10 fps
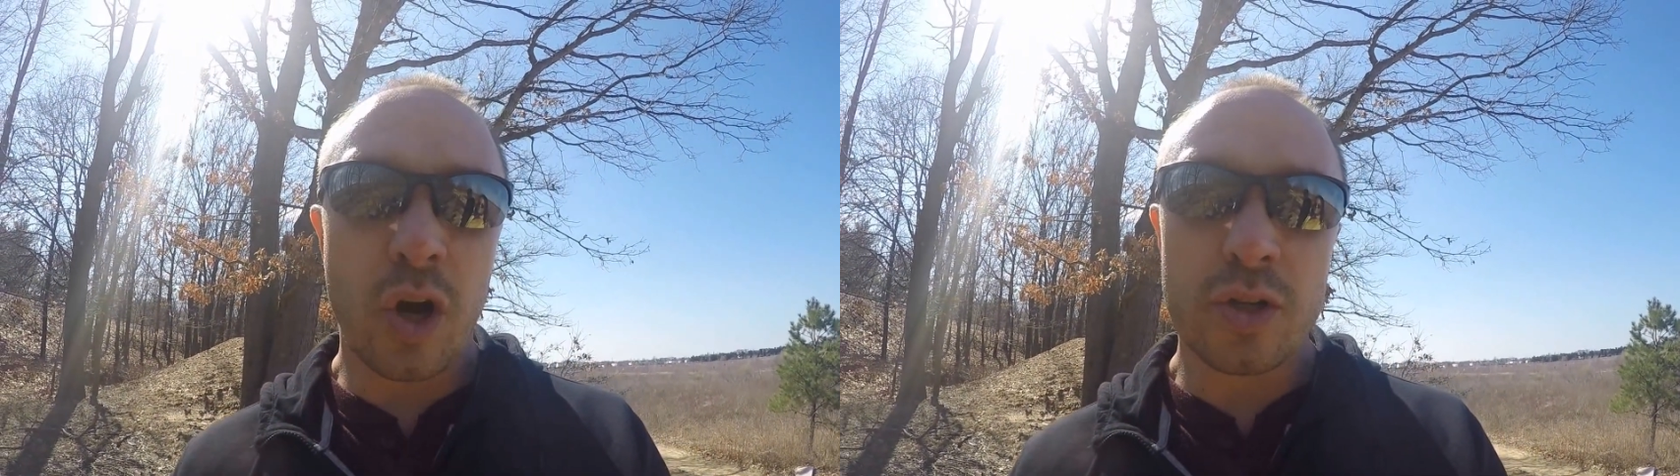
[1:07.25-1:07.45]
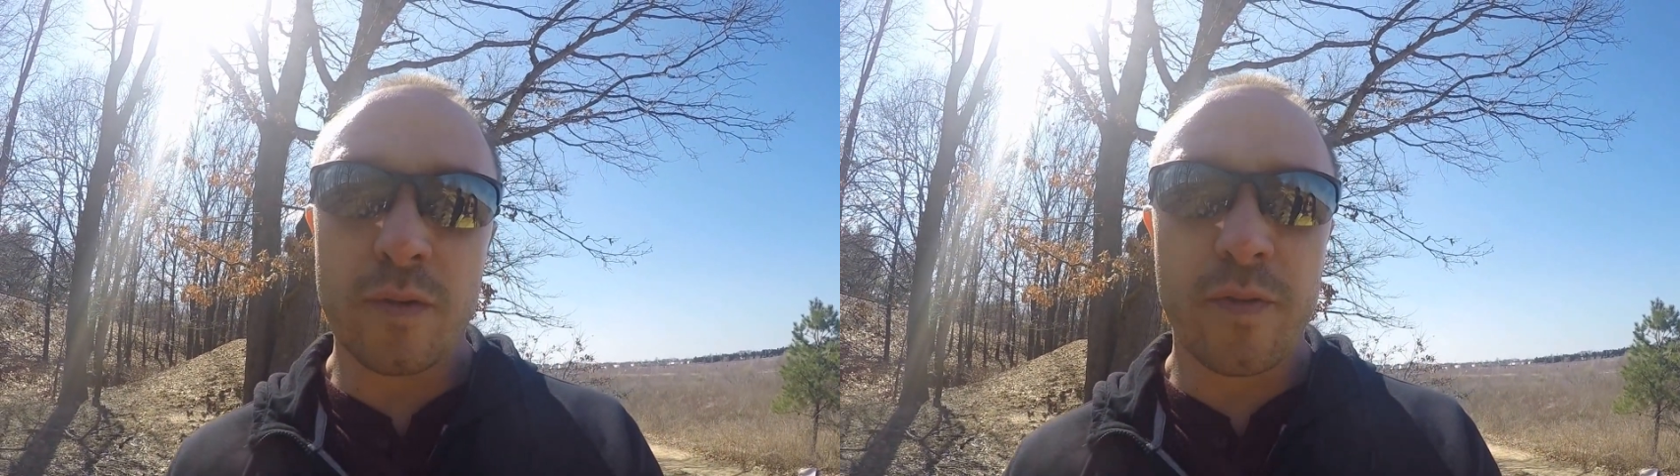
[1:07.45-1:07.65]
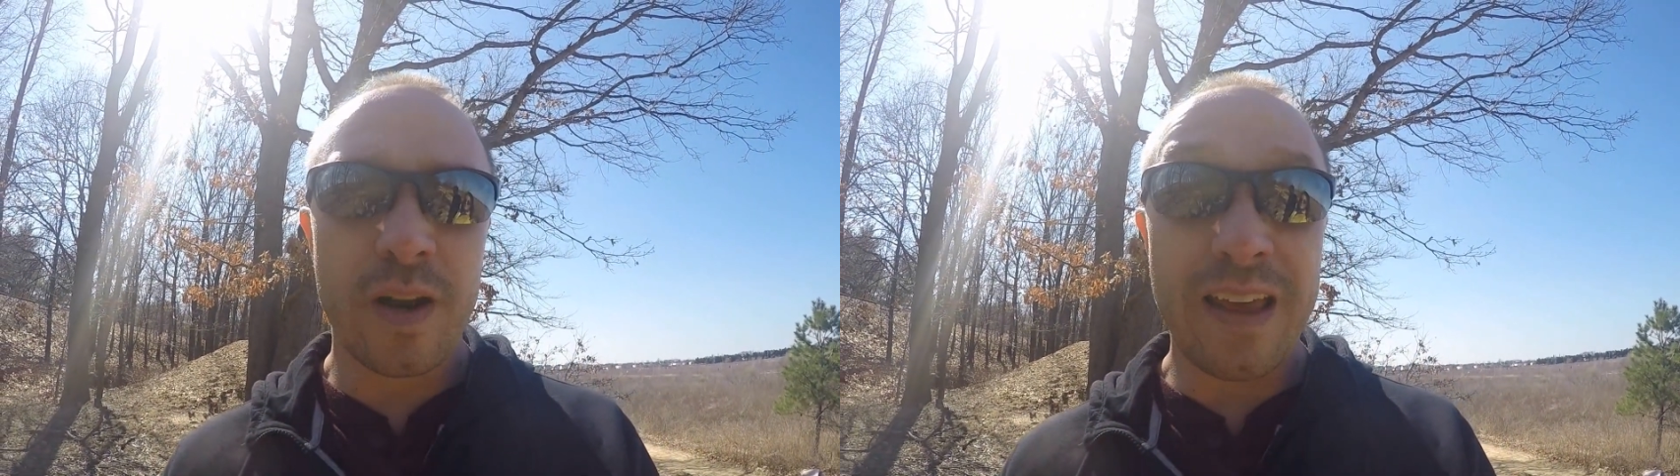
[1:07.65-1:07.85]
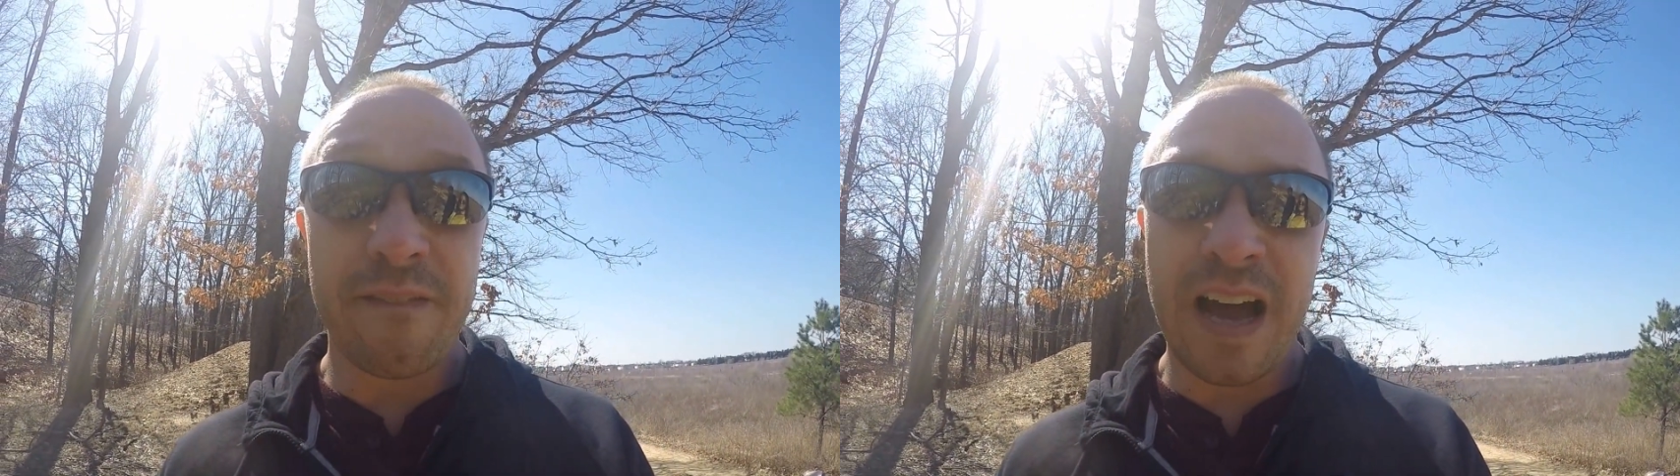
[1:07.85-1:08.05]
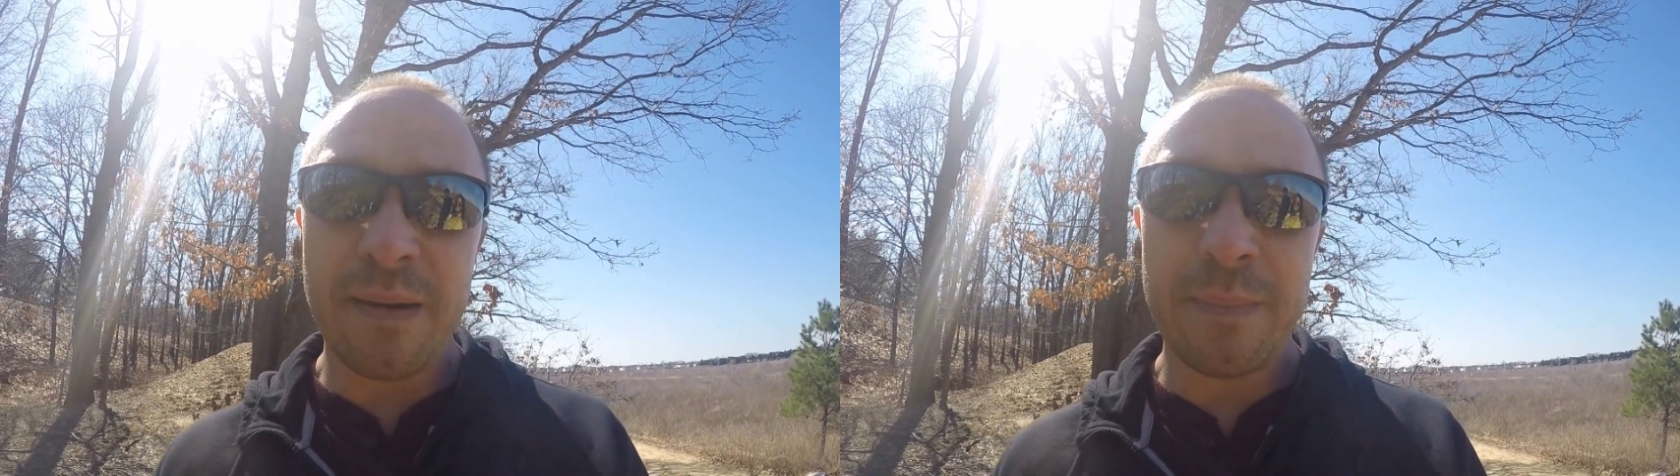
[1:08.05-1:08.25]
talk to her for like
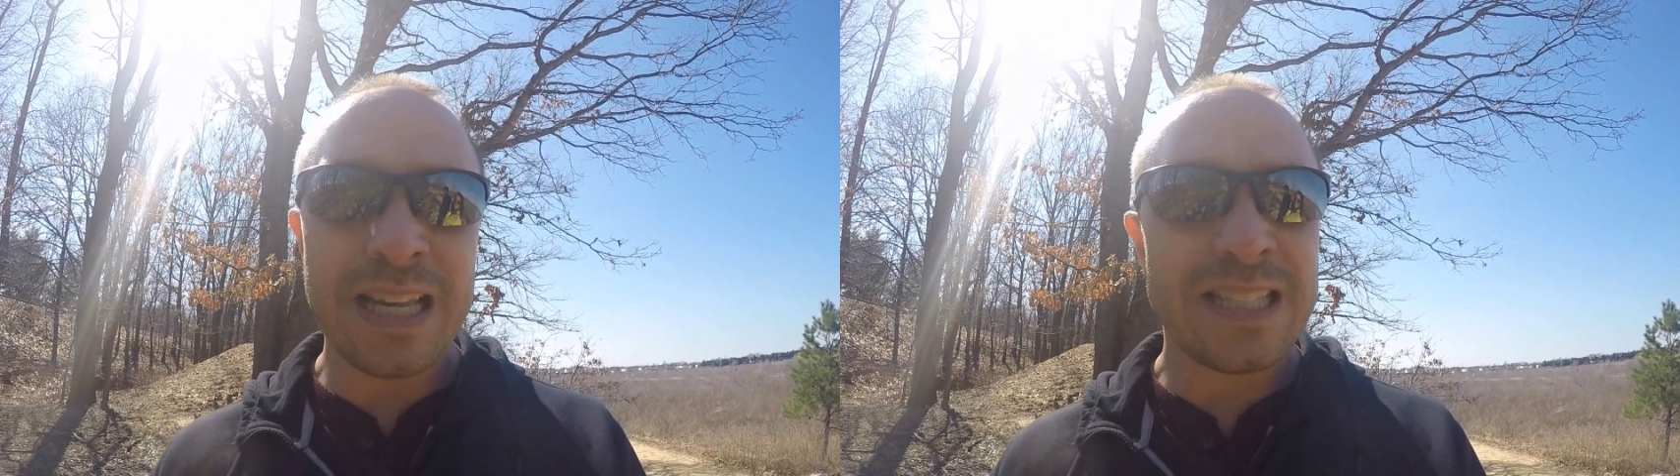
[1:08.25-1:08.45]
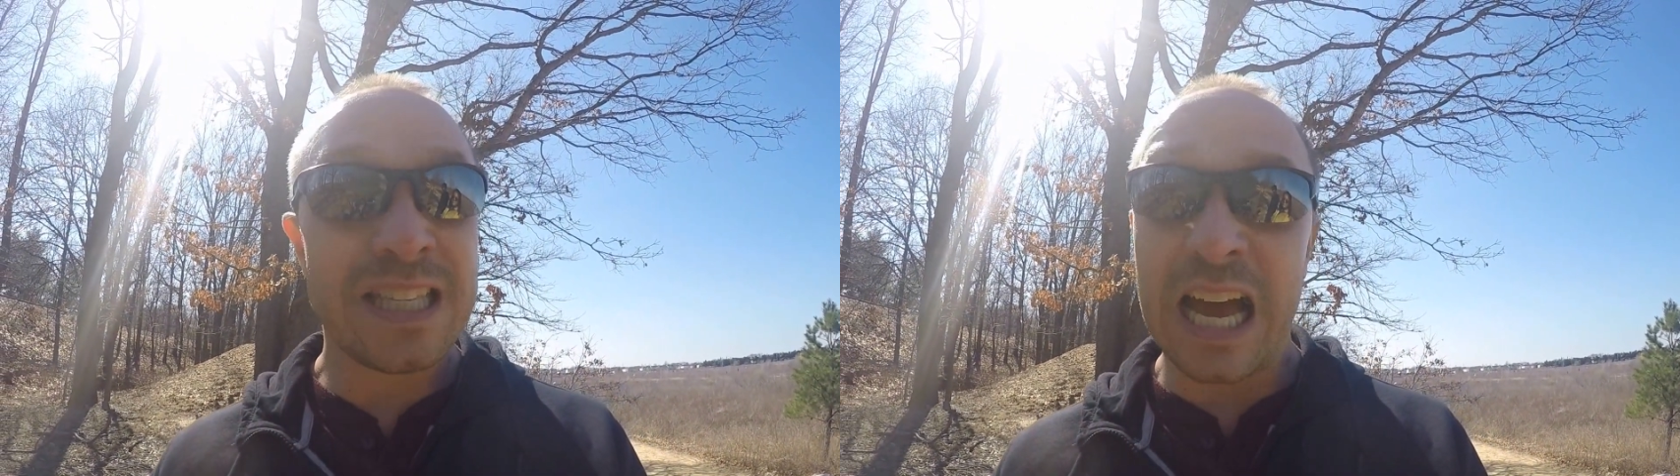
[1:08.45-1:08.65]
five minutes,